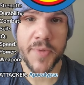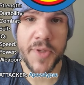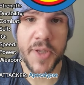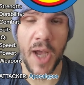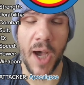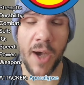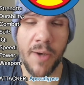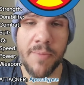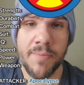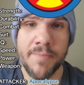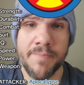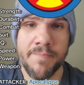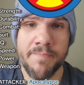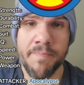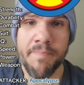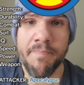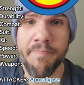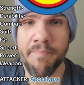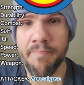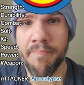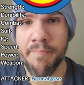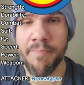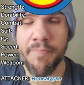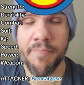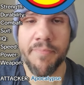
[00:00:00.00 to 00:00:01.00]
So,
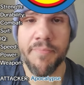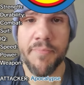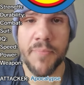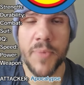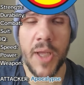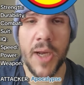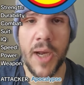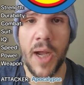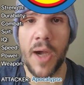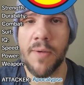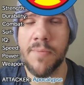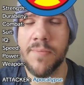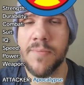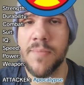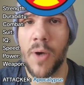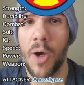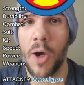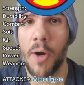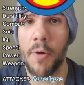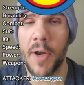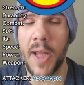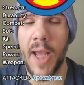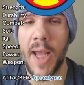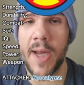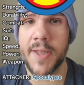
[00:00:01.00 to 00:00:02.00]
you know,
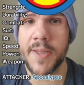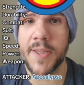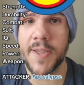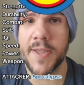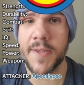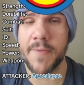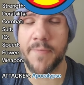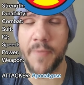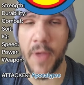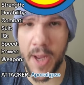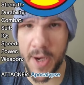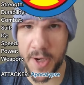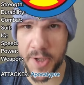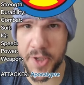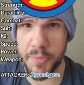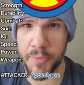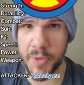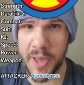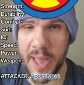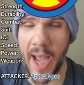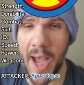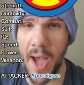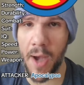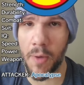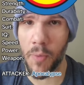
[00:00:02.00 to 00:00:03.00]
already at a disadvantage
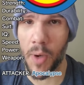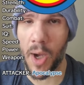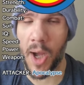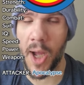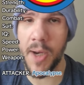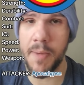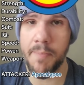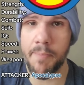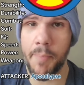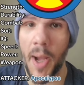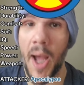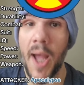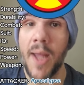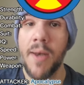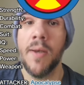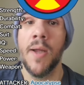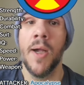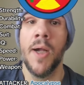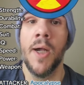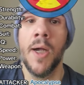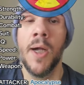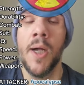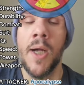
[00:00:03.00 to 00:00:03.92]
with that one, but